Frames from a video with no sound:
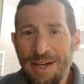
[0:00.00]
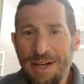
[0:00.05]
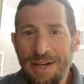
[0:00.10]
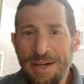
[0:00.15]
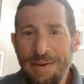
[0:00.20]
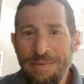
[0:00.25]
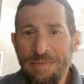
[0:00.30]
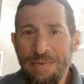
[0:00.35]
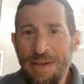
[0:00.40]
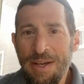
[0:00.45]

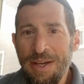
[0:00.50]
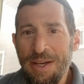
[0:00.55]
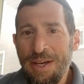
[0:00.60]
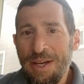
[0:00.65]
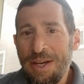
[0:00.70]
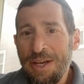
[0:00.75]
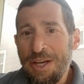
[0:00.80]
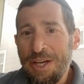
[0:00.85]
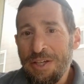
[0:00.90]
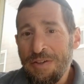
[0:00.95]

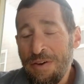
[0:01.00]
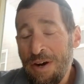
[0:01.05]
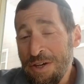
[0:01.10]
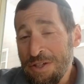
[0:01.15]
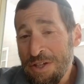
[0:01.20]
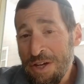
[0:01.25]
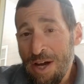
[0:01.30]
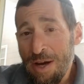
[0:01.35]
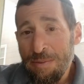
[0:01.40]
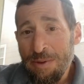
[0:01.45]
As far
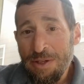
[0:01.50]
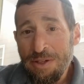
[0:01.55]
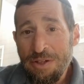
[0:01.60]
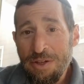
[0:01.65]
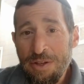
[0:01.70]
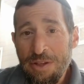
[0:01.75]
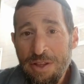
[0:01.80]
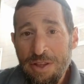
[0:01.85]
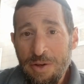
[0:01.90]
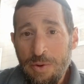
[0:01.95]
as nechama,
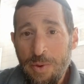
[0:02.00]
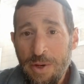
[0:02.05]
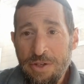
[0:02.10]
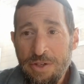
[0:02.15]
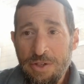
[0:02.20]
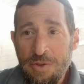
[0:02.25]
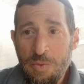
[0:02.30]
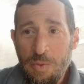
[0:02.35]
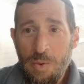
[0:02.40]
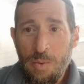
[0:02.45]
so the
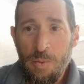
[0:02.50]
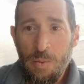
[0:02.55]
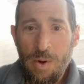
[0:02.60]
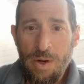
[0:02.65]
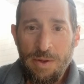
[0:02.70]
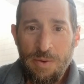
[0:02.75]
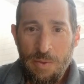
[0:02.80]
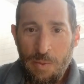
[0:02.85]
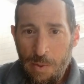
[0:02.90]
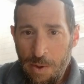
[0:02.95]
question is,
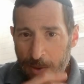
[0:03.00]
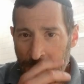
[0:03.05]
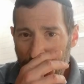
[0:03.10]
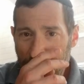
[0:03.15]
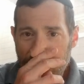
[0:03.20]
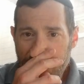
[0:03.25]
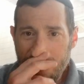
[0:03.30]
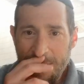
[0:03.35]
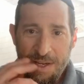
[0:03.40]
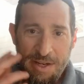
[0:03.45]
what
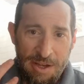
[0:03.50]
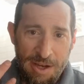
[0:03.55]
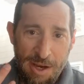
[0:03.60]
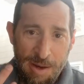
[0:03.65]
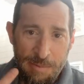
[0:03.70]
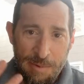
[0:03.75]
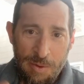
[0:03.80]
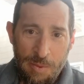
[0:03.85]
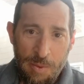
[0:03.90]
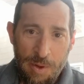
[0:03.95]
is the
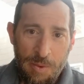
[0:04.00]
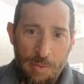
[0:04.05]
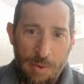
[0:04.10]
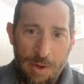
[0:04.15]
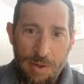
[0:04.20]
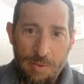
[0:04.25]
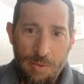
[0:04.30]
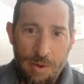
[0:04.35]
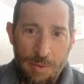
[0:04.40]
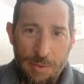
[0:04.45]
nechama?
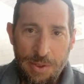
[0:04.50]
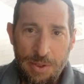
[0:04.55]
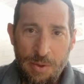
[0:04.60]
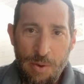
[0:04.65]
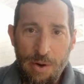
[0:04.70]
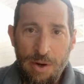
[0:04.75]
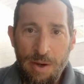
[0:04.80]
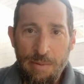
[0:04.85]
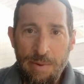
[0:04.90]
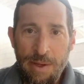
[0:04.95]
What are we
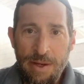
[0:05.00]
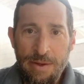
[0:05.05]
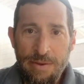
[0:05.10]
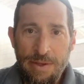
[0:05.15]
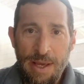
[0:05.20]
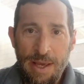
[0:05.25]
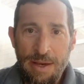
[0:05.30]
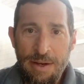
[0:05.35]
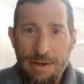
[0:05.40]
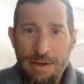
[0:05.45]
talking
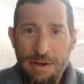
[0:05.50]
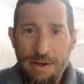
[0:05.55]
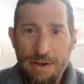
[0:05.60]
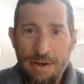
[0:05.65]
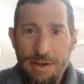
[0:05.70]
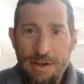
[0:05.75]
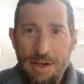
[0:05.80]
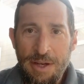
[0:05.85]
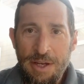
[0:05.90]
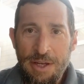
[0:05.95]
about? And
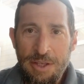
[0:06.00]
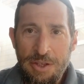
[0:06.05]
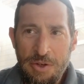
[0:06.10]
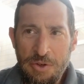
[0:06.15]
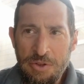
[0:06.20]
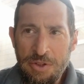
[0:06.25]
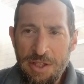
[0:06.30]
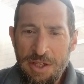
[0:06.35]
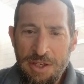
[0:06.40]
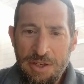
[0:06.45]

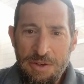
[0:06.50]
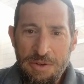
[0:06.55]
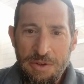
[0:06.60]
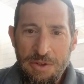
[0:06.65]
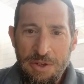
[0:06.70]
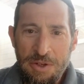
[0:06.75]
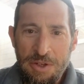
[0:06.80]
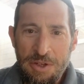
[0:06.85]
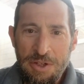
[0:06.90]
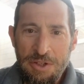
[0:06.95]

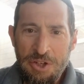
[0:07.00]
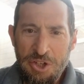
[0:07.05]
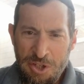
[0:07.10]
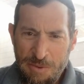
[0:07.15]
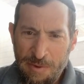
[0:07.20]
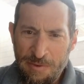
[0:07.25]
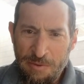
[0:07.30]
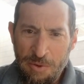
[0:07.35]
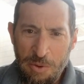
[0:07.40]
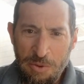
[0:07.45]
usually
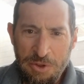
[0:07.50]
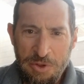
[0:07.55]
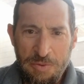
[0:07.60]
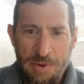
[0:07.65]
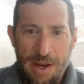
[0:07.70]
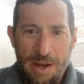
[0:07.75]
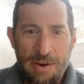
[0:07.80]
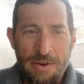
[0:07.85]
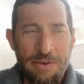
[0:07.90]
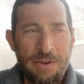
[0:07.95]
Tisha B'Av rolls
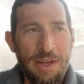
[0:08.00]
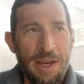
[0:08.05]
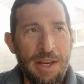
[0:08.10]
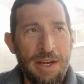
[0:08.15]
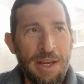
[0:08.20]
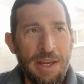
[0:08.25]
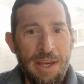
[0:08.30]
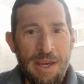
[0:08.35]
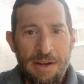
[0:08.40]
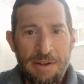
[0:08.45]
around
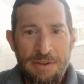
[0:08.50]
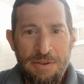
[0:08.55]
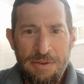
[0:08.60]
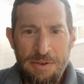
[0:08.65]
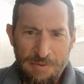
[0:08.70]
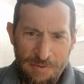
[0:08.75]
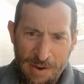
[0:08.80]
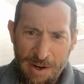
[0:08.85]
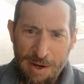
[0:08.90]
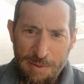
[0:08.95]
and I
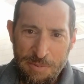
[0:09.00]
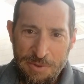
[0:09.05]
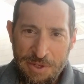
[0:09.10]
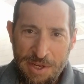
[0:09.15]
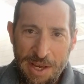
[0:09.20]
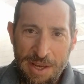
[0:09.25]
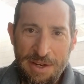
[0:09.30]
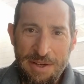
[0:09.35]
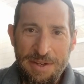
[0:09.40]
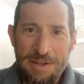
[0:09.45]
get very
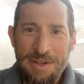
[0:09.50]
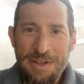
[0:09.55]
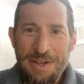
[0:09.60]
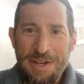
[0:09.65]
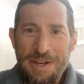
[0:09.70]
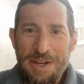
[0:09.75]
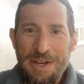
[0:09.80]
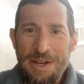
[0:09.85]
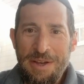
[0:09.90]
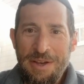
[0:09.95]
upset
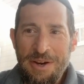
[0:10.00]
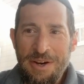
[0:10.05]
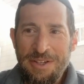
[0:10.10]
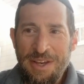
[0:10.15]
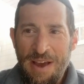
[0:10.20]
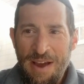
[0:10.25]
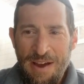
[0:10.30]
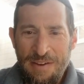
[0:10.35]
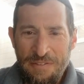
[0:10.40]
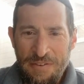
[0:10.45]

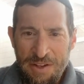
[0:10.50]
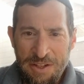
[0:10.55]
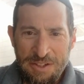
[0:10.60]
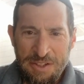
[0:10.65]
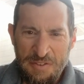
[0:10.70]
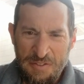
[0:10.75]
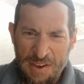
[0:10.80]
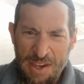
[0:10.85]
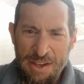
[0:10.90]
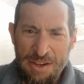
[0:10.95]
because I feel
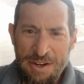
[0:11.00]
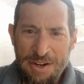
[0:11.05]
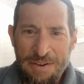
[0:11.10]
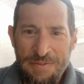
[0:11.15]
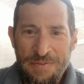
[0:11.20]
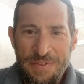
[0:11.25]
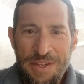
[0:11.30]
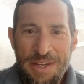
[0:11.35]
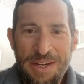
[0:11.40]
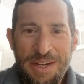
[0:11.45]
it's a failure.
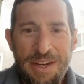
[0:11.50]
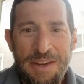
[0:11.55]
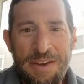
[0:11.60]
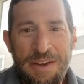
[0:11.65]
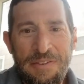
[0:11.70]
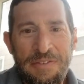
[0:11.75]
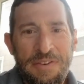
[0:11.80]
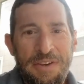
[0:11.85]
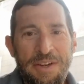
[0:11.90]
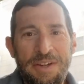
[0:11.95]
You know, I
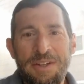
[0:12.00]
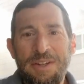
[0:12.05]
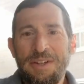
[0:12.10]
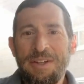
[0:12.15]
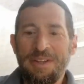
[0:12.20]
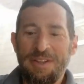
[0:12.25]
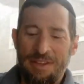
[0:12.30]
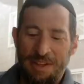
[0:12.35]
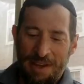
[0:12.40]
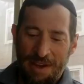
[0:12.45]

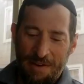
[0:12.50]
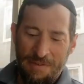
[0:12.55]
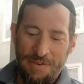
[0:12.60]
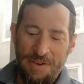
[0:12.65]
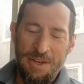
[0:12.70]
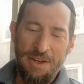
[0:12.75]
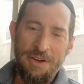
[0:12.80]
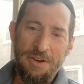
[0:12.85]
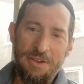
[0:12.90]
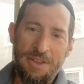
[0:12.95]
feel
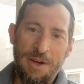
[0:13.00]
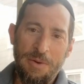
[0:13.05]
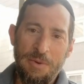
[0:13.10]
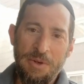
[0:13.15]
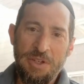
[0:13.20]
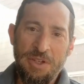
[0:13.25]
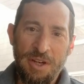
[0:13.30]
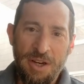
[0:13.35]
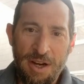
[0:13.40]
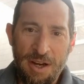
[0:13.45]
every year that
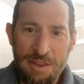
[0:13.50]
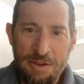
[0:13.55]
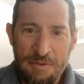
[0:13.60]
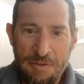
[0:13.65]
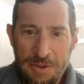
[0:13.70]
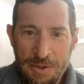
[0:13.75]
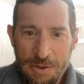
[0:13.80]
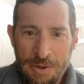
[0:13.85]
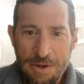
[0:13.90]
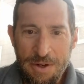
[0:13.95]
we're sitting on the
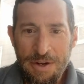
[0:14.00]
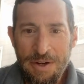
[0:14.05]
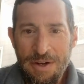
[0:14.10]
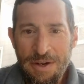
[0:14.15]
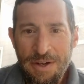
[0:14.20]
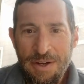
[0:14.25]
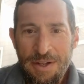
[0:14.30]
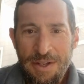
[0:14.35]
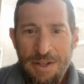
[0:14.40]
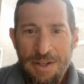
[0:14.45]

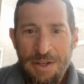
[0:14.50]
floor